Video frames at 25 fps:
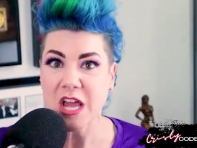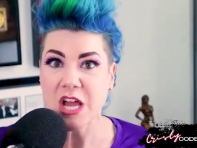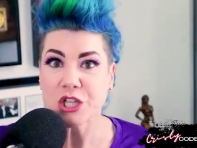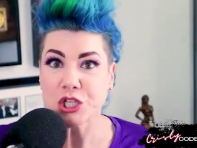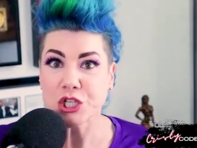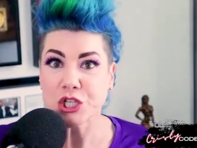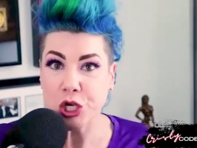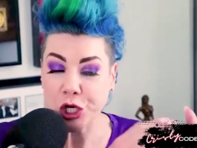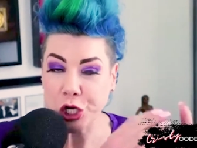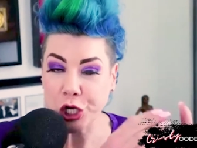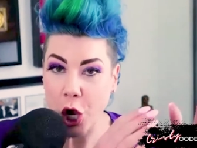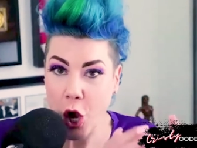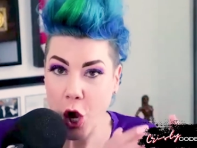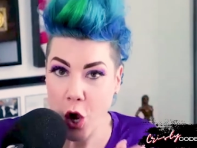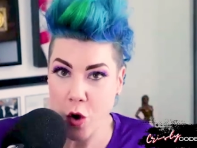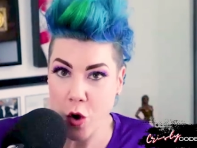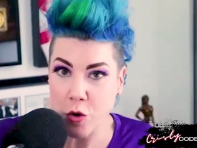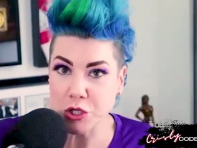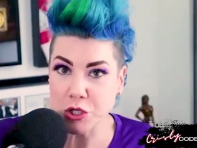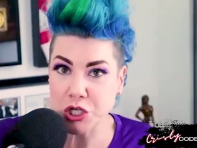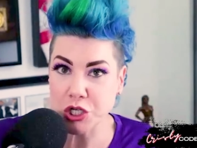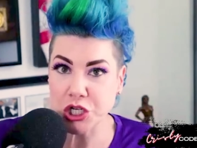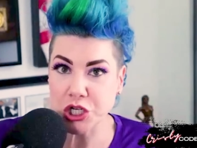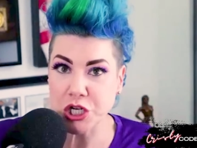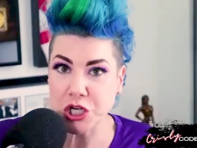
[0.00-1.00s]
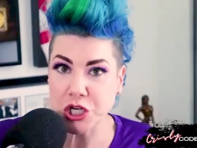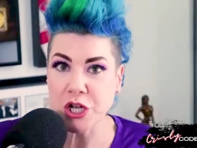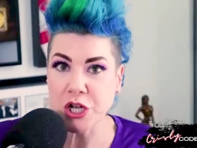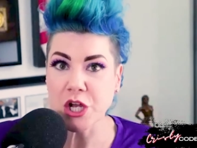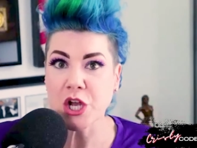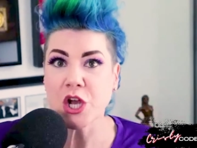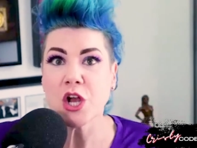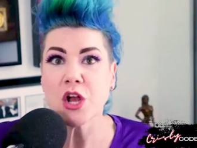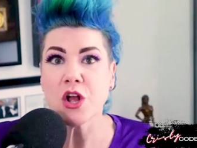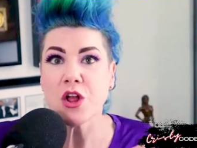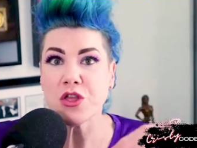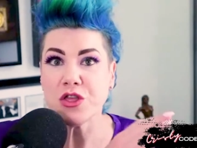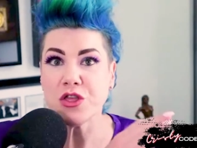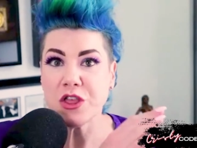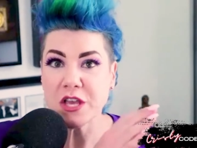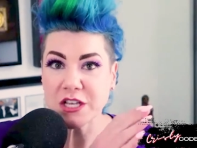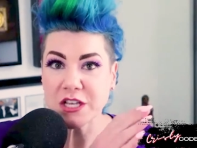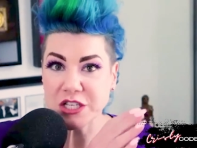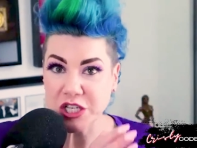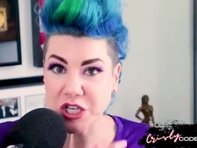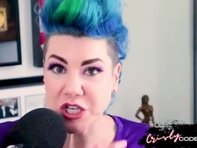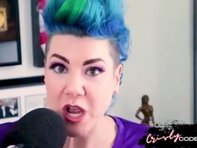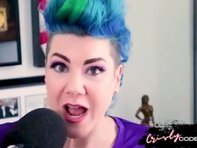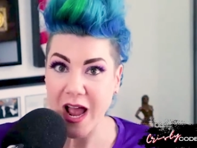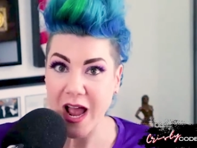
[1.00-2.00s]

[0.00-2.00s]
to coach this